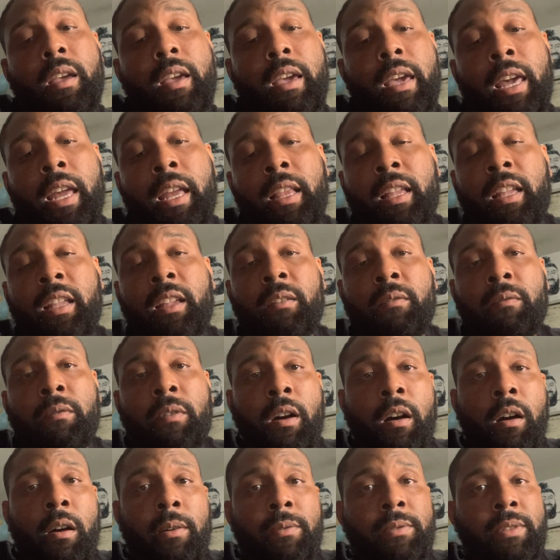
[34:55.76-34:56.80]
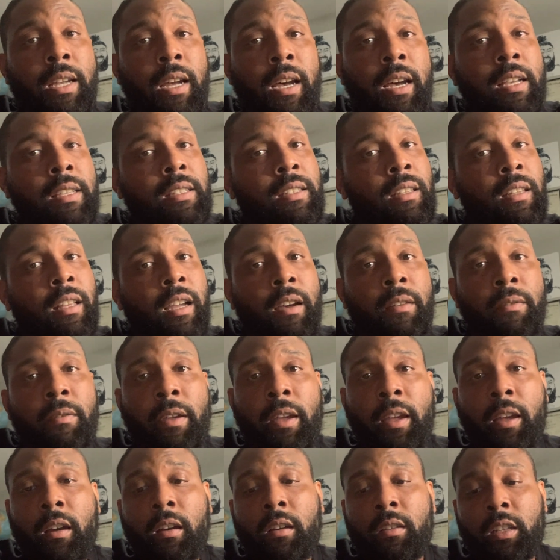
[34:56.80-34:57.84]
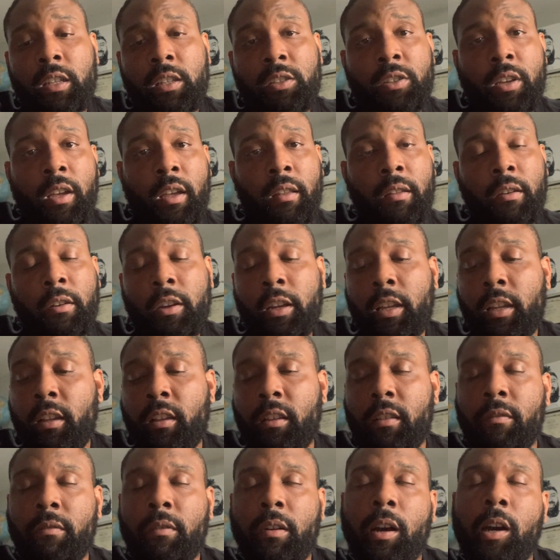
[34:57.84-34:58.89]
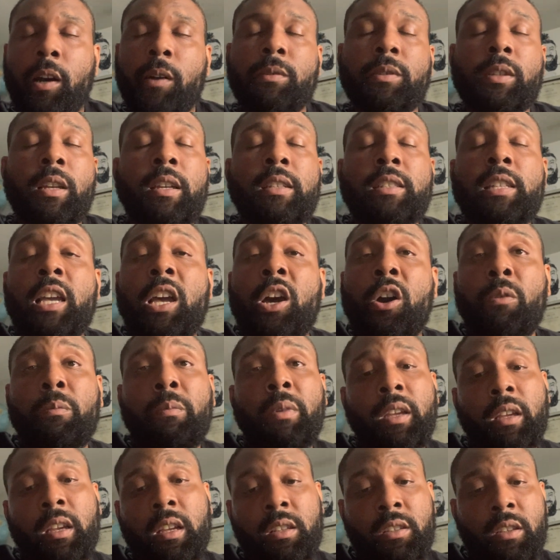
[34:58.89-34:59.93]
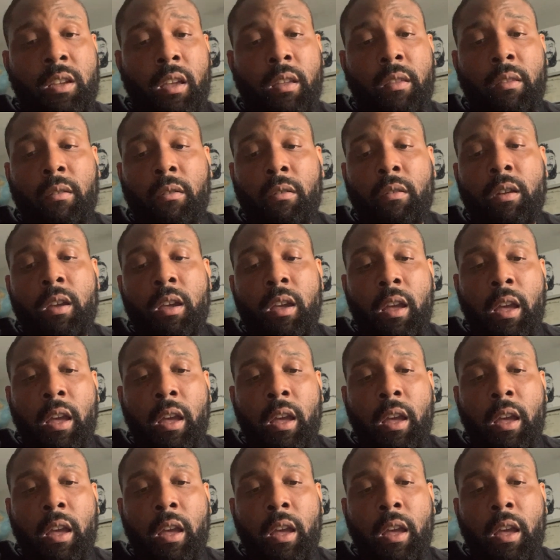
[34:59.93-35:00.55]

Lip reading: And it involves us loving on each other. And it involves us helping each other.